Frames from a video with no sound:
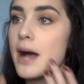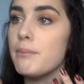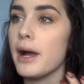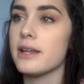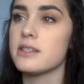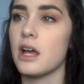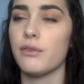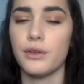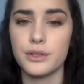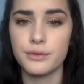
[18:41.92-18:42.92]
by
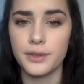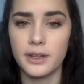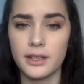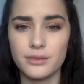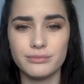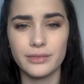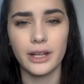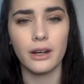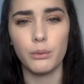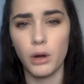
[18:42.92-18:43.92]
itself. I just feel like
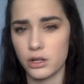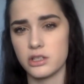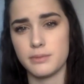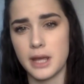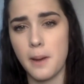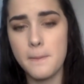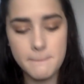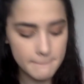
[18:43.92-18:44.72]
it kind of washes me out.